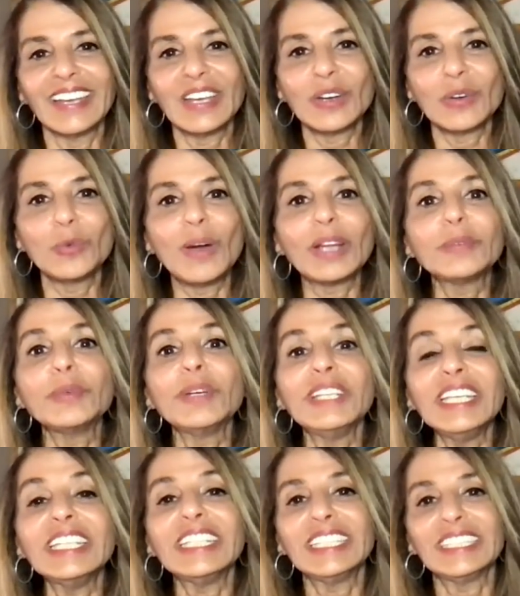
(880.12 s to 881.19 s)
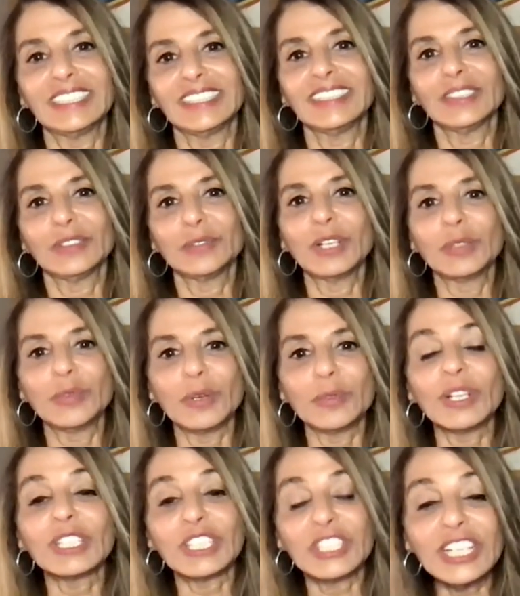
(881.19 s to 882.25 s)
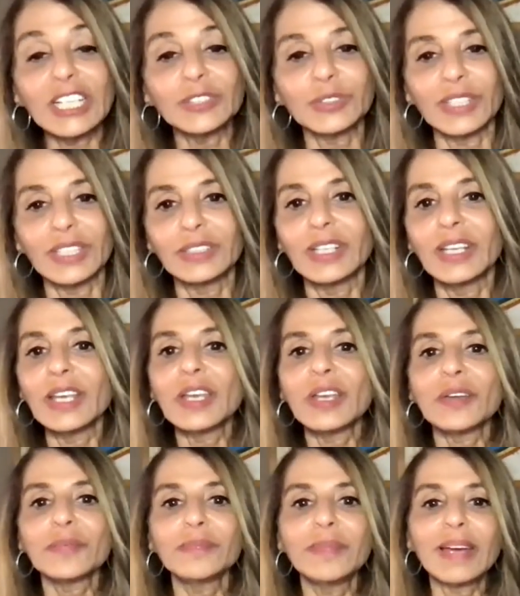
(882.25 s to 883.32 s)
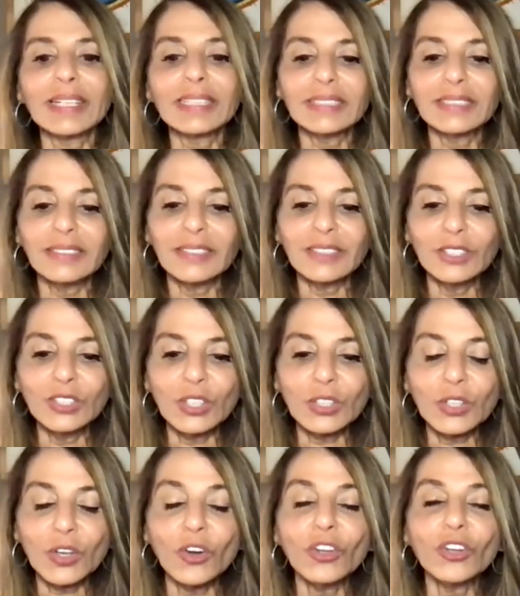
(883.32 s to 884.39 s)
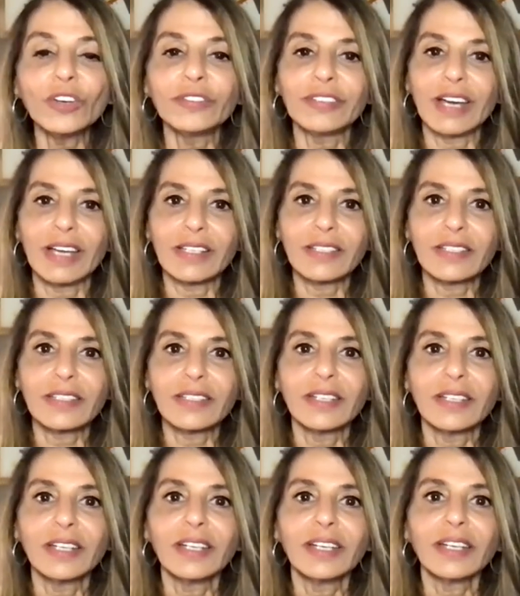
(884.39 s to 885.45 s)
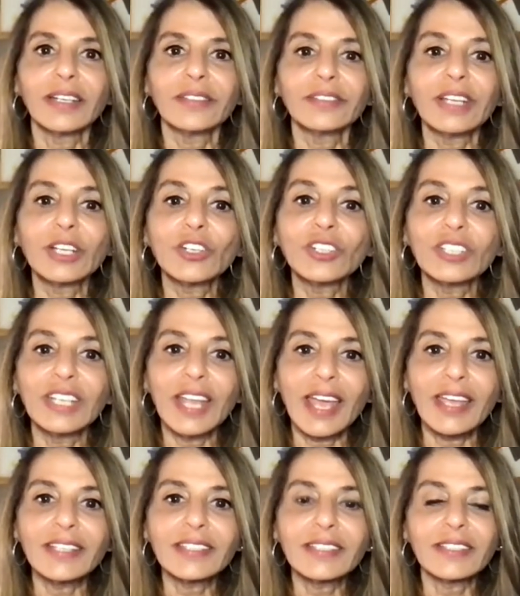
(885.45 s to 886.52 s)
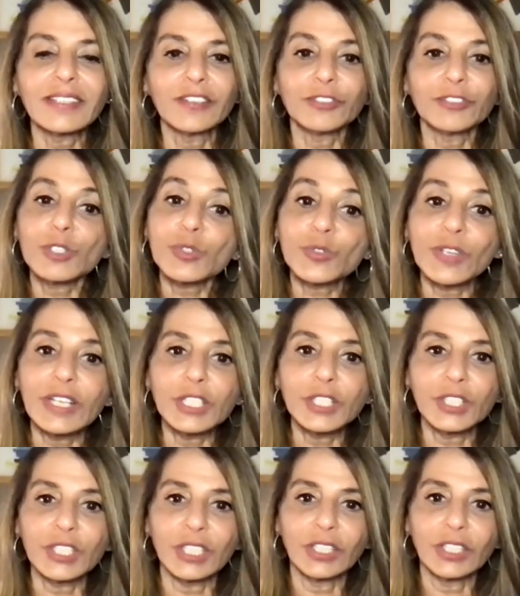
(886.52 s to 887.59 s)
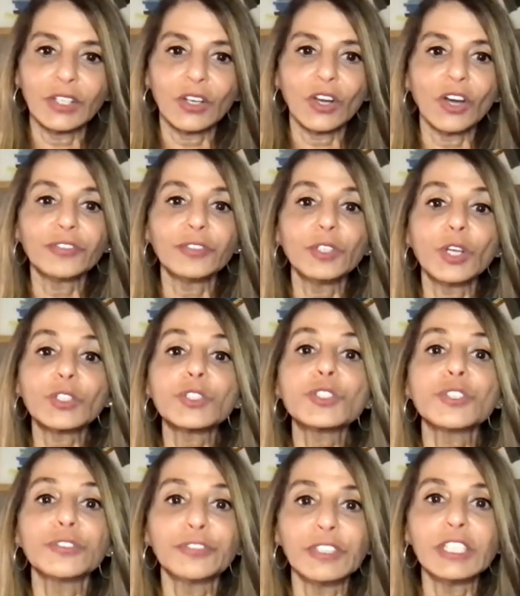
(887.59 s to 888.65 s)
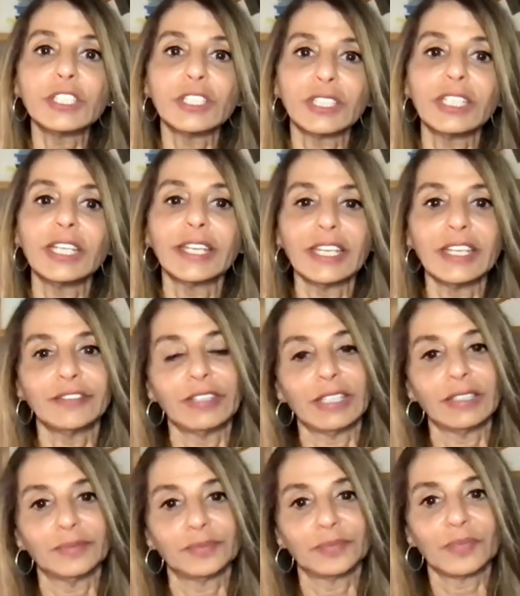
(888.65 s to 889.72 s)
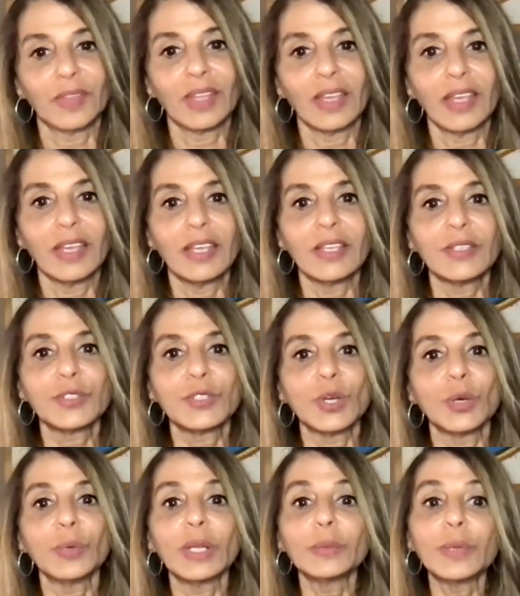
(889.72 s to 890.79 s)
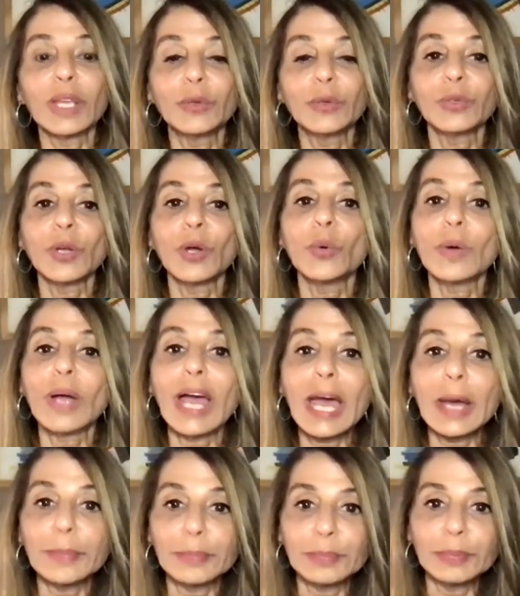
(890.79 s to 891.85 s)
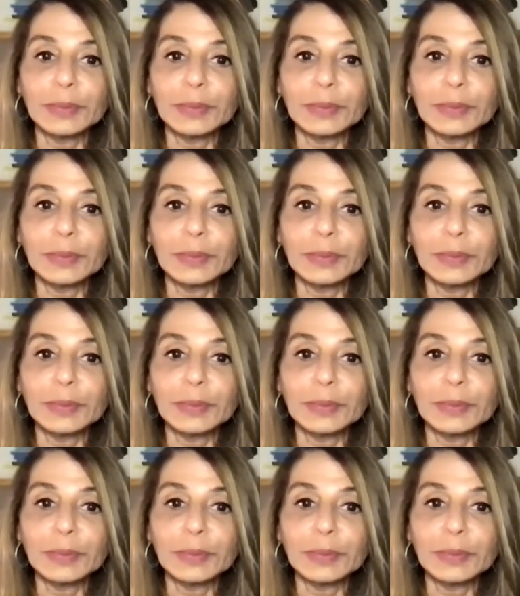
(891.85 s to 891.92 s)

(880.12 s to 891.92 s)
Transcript: what we needed when we were children, but not all of us recognize the frustration of not sufficiently giving. So when we grow up,